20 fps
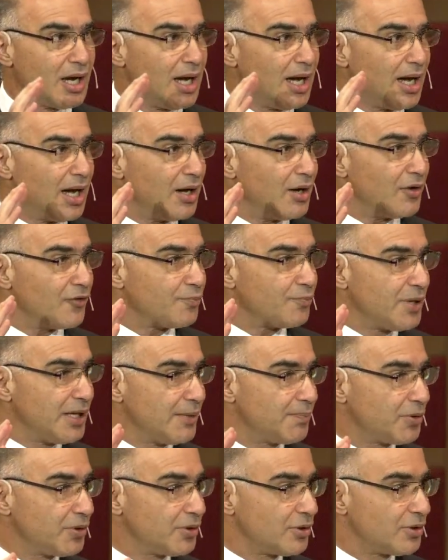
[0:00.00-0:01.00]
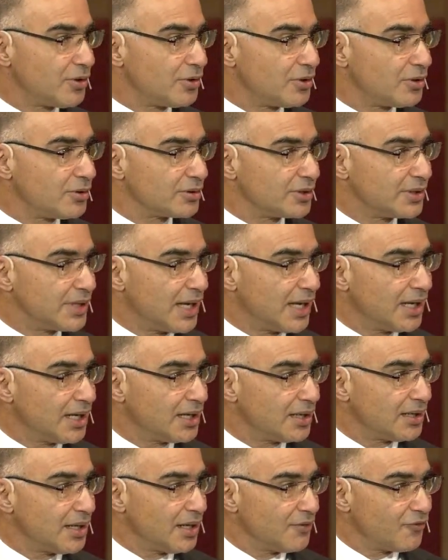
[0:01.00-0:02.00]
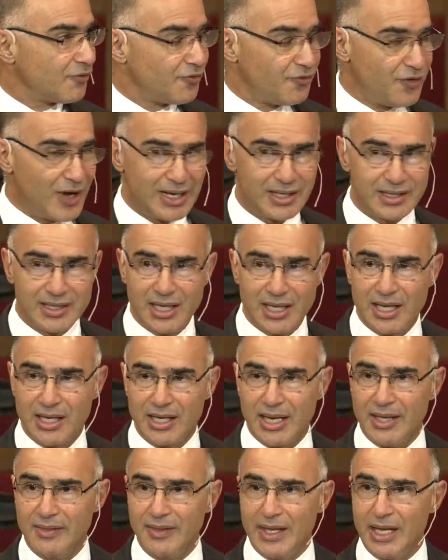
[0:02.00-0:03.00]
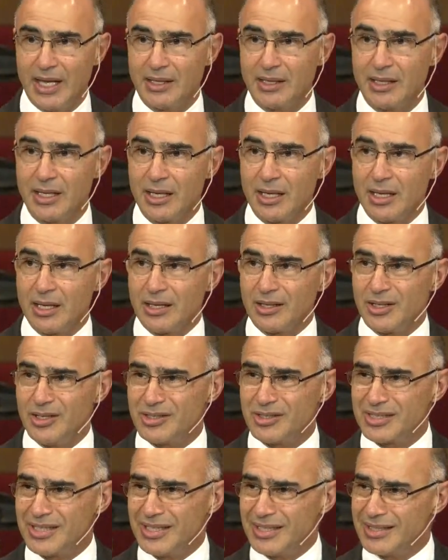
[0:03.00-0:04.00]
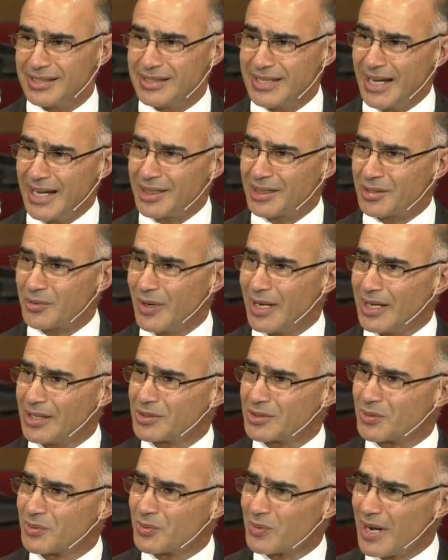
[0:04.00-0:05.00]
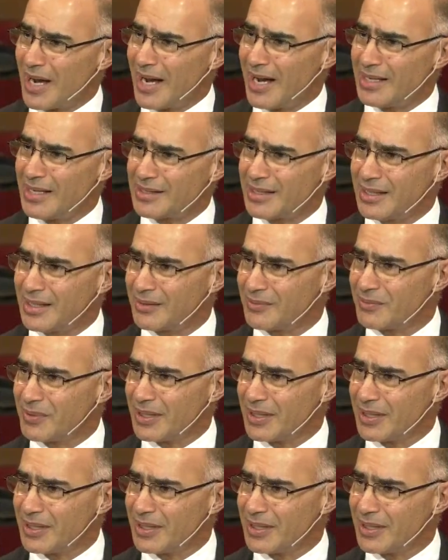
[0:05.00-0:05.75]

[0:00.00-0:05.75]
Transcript: of people getting infected, and then you'd see death rates rising.